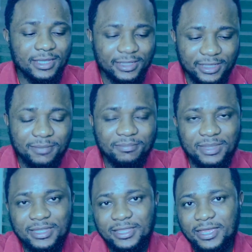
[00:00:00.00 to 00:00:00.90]
They
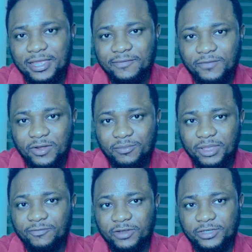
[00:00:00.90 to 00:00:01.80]
make their
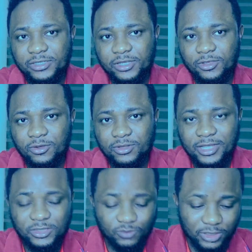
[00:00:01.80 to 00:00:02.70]
environment very secure. That
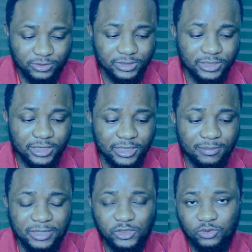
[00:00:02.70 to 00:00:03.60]
is why you see him
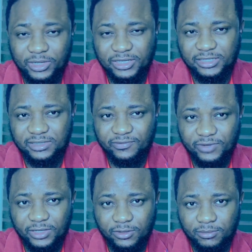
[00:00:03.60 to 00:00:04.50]
enjoying this
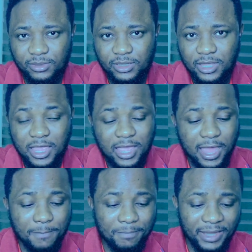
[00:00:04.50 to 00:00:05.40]
freedom. I
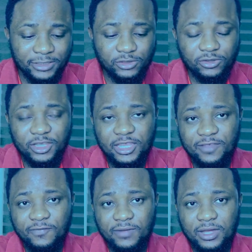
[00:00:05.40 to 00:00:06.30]
bet you
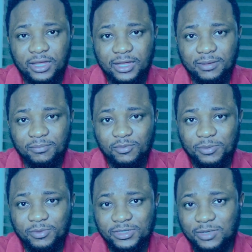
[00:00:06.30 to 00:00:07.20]
if
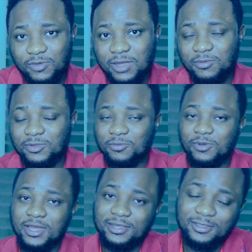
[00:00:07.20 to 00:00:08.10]
President
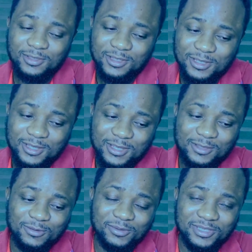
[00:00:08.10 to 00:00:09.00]
Buhari
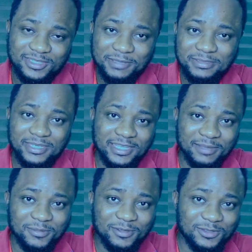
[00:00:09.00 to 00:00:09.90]
do the same thing,
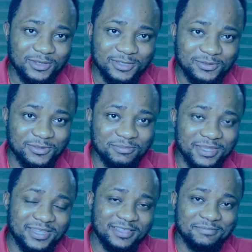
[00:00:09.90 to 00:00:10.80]
I'm not sure he's going to
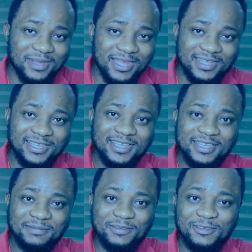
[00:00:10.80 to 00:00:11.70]
make it back
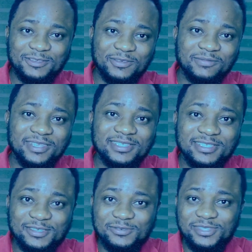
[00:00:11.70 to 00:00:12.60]
because of the
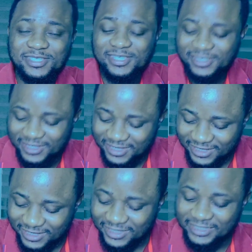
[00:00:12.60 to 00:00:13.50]
security
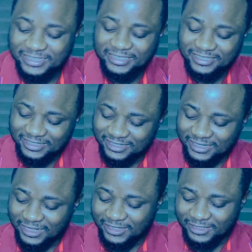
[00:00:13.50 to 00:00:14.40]

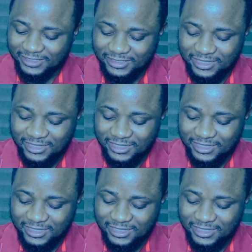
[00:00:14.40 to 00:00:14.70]
challenges.